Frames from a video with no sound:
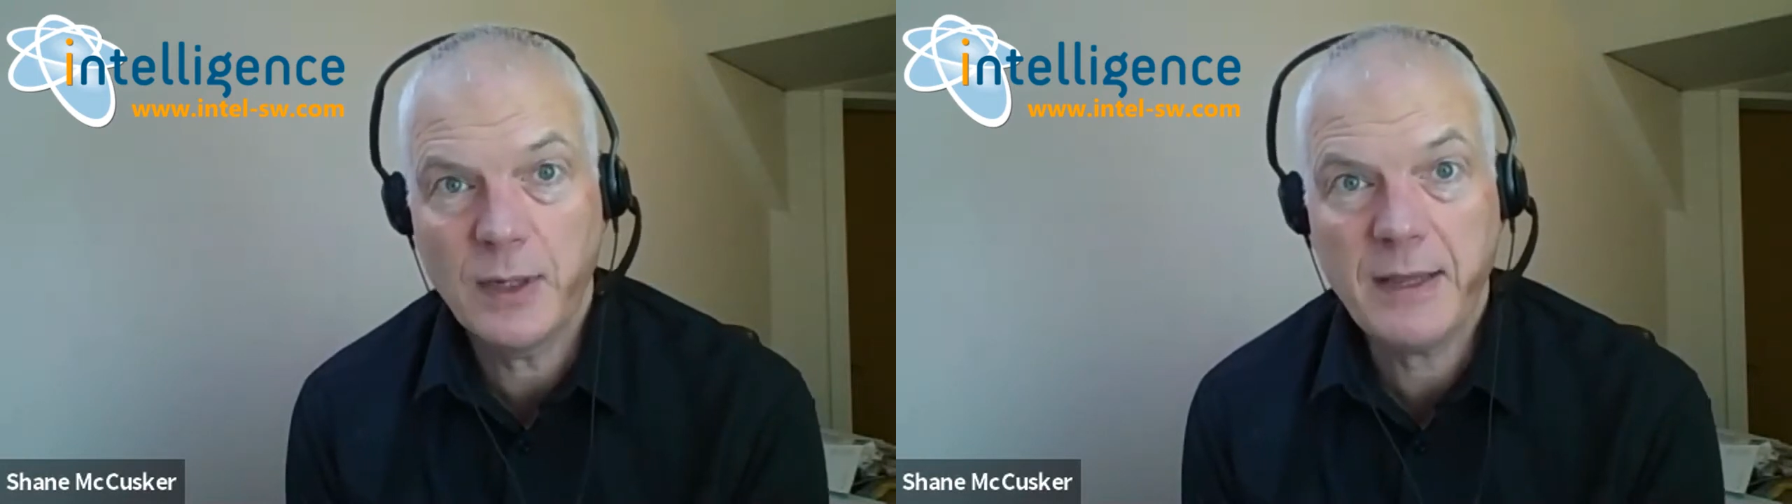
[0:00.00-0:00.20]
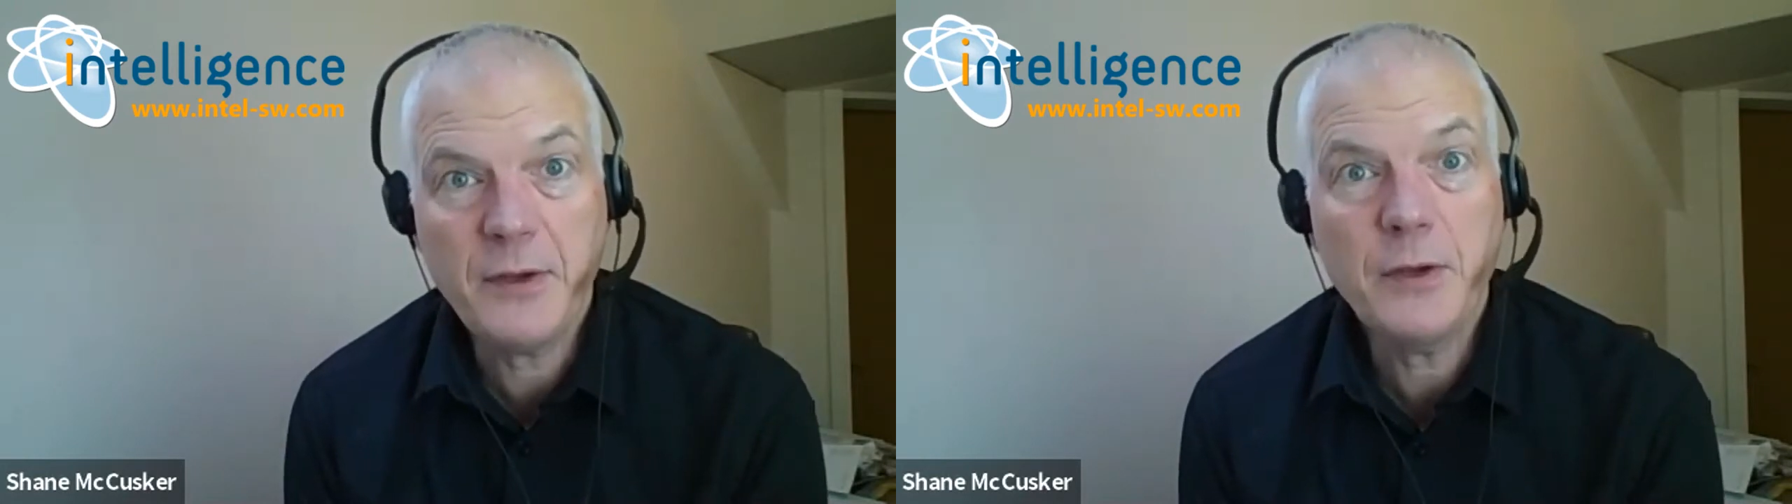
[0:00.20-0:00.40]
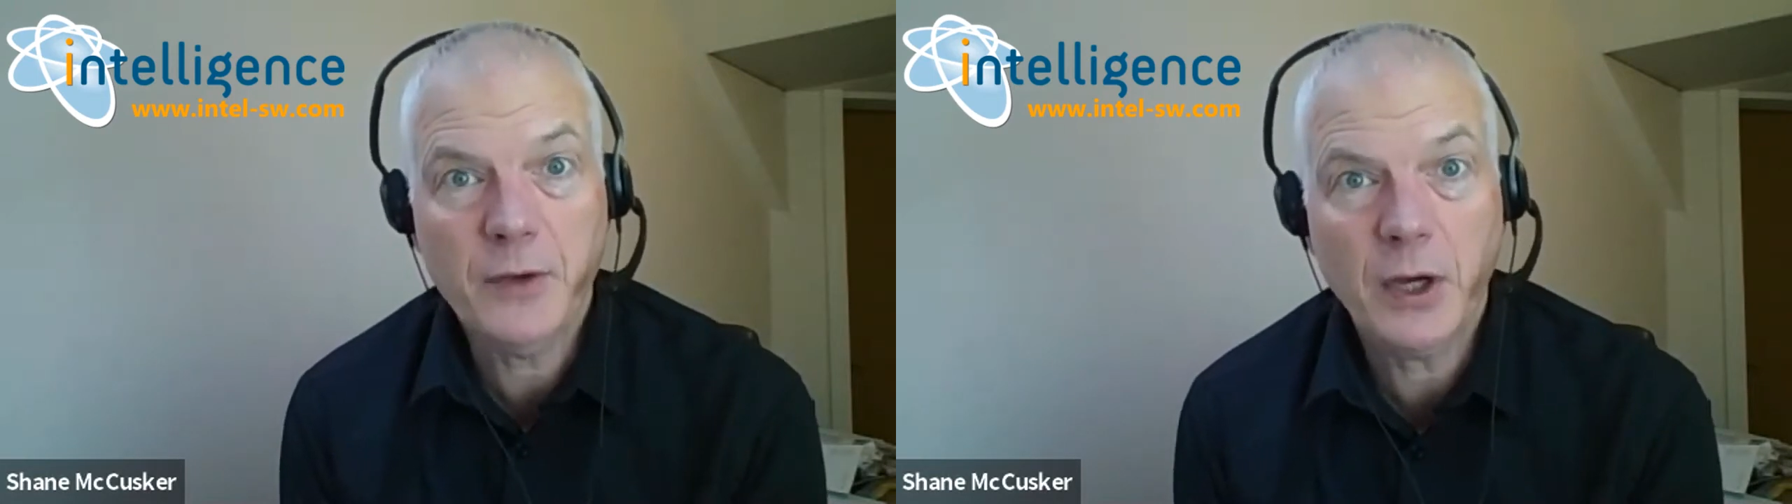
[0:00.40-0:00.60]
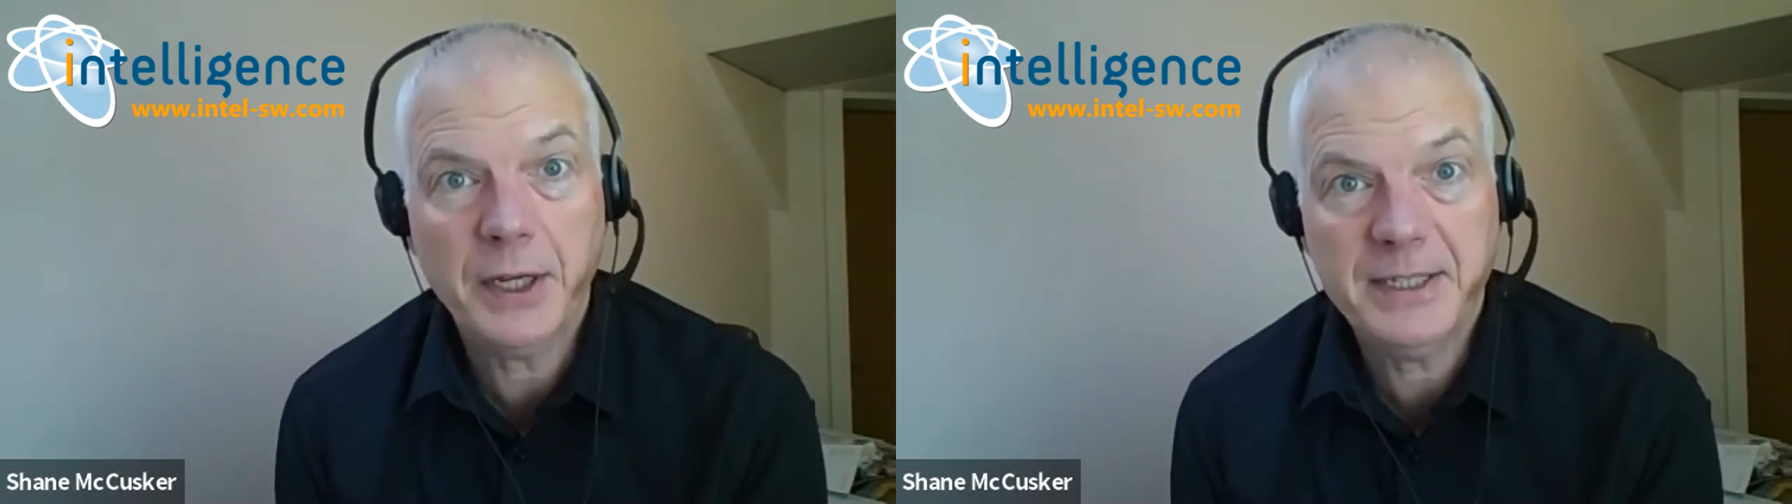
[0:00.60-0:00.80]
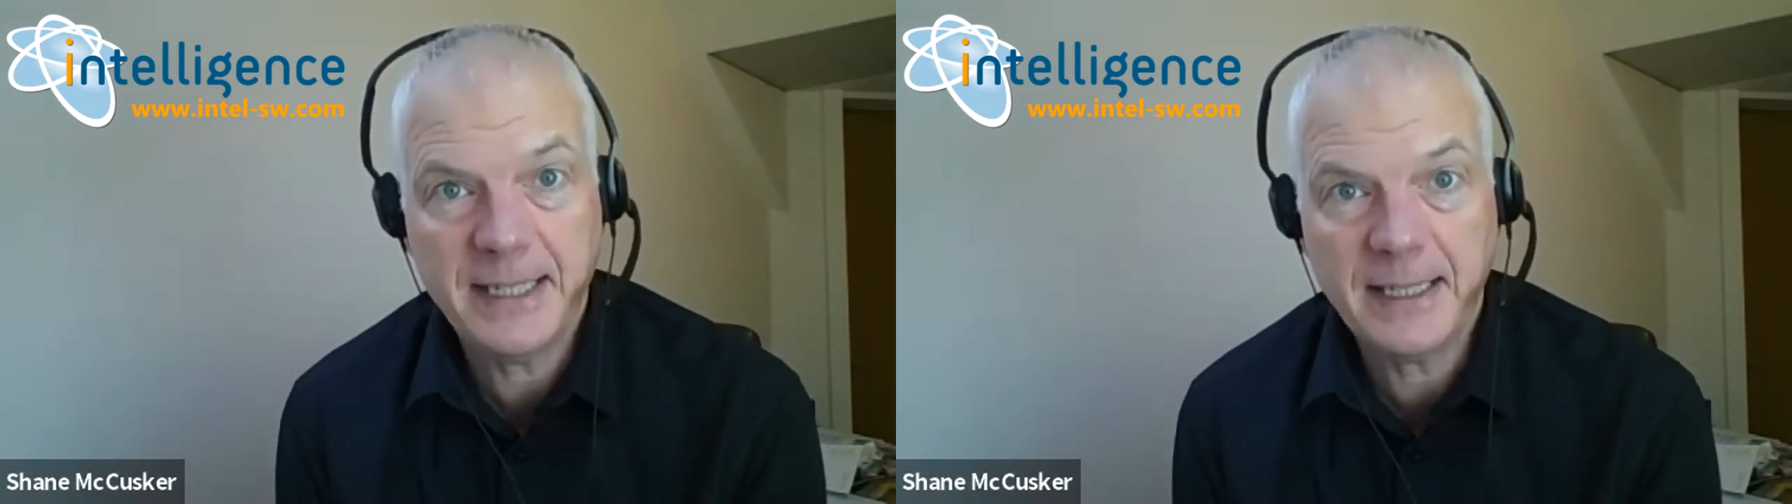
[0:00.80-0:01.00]
if you've
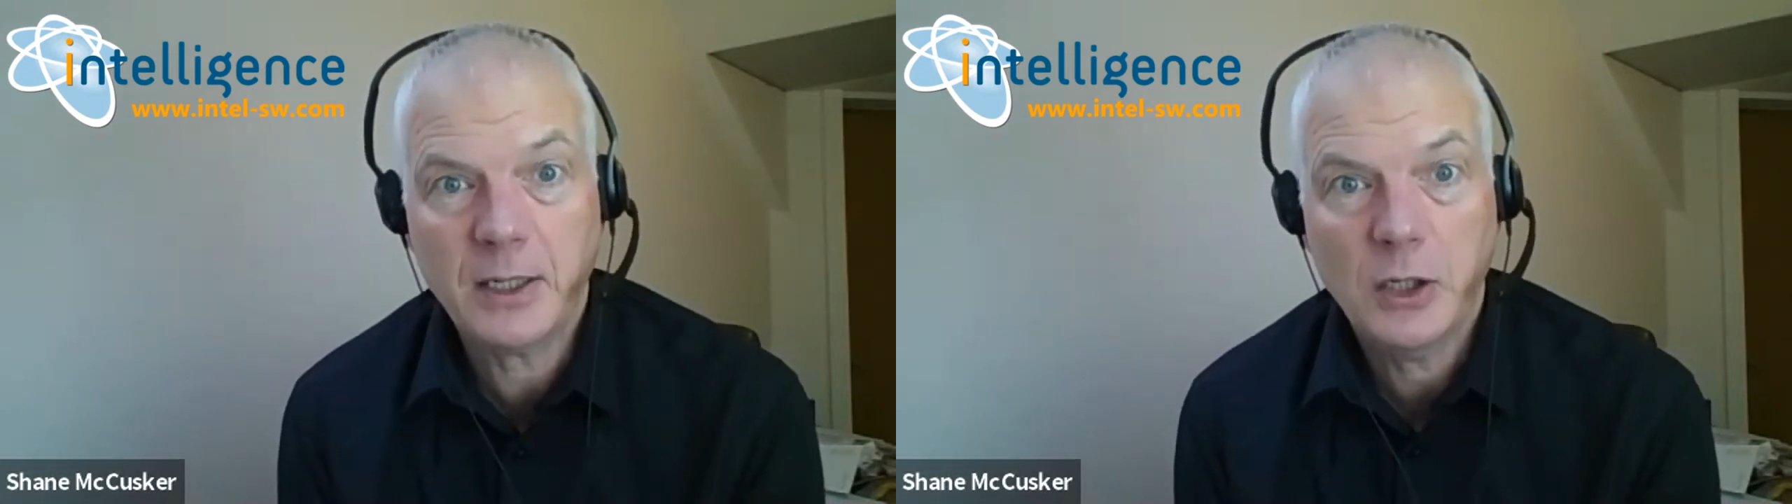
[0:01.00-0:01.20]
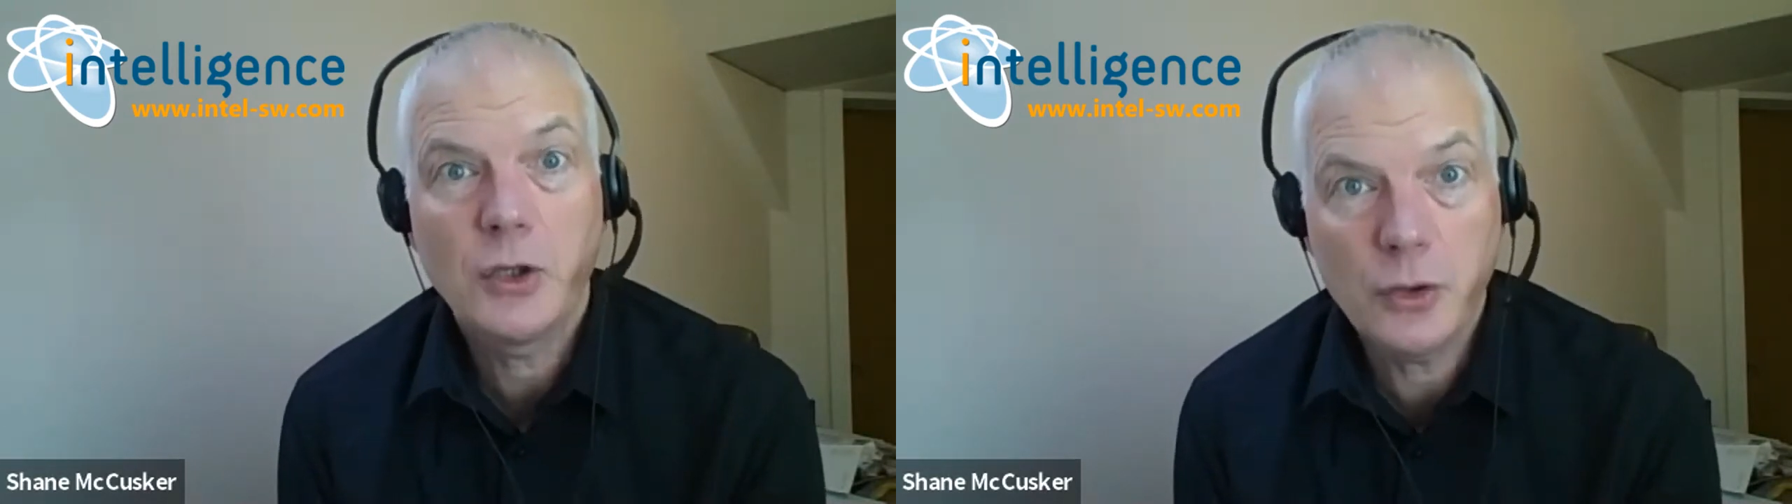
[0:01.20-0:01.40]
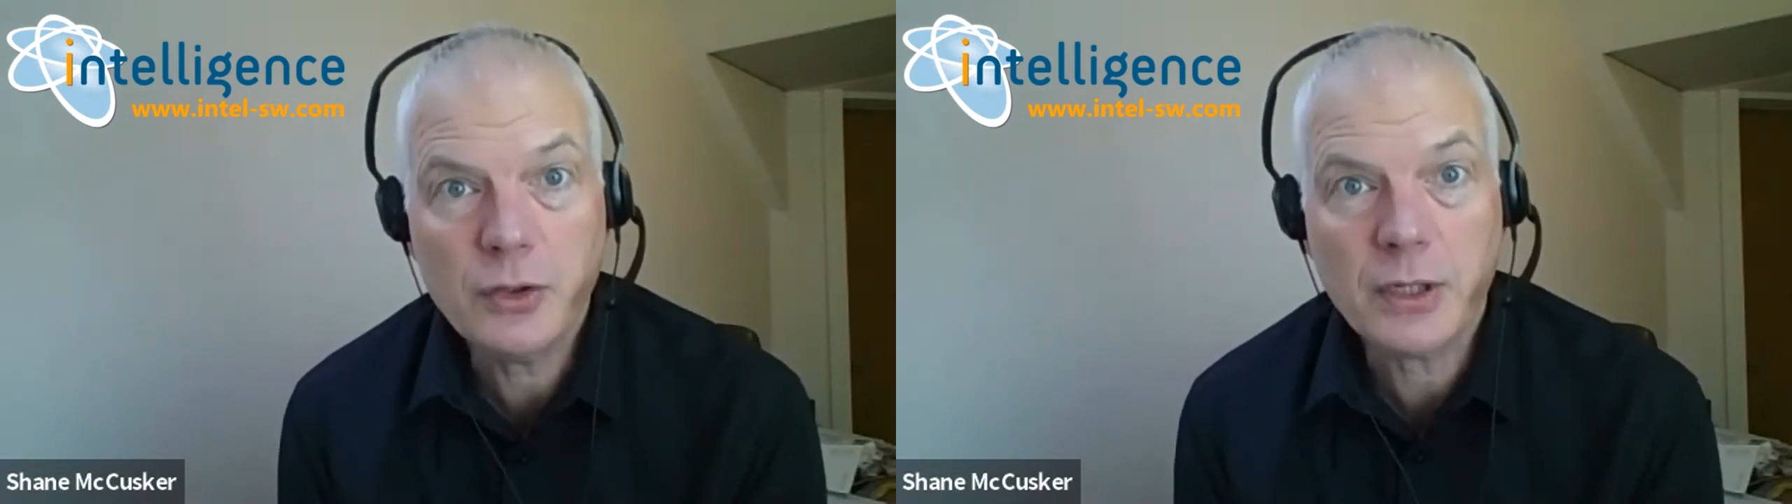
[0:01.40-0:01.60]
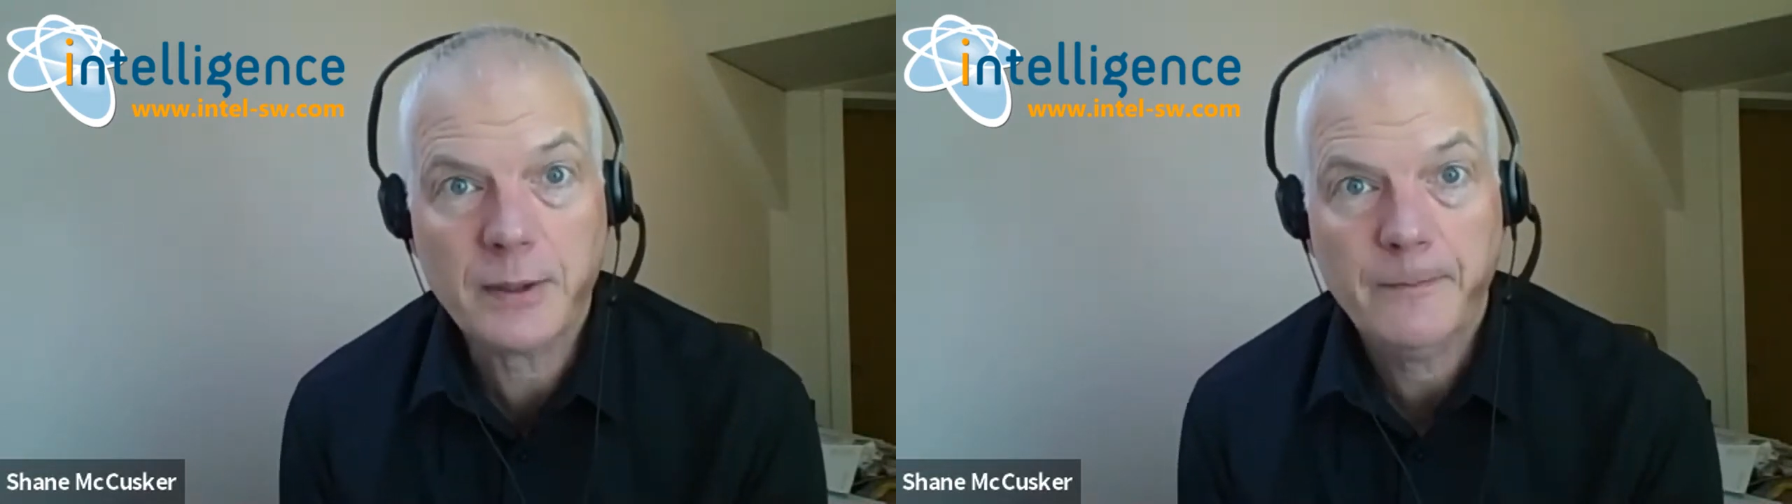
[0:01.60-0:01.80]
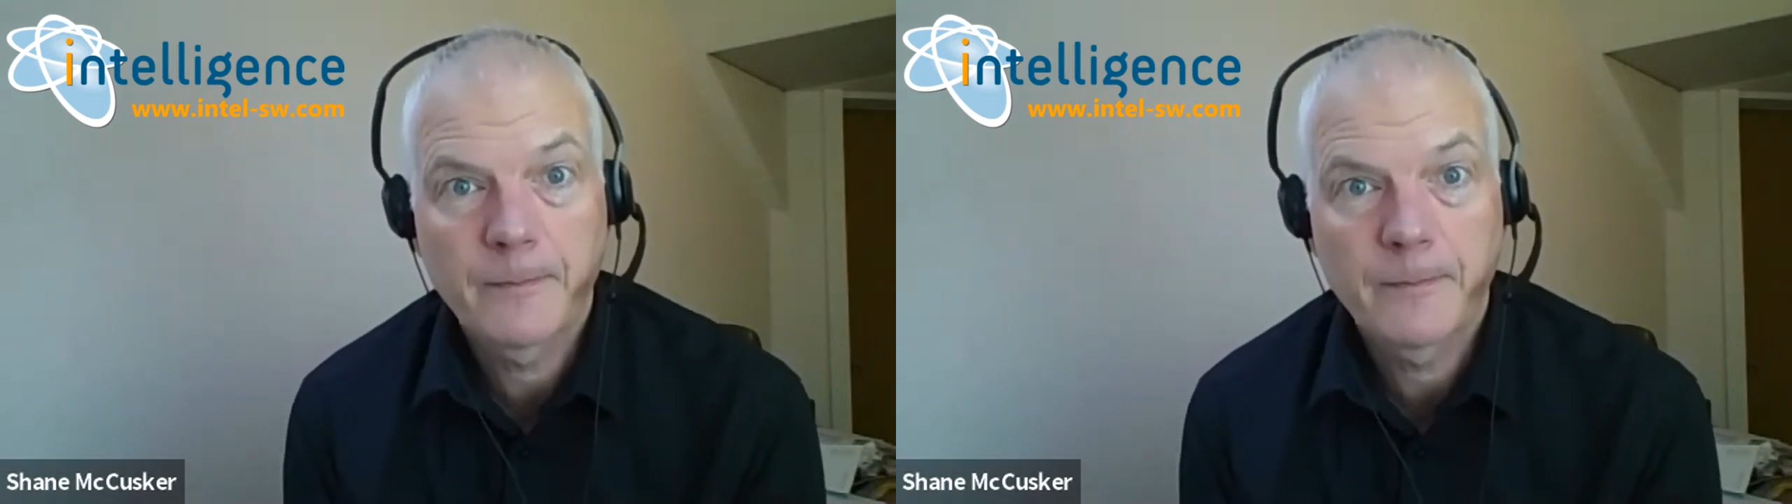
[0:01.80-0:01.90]
got data, use it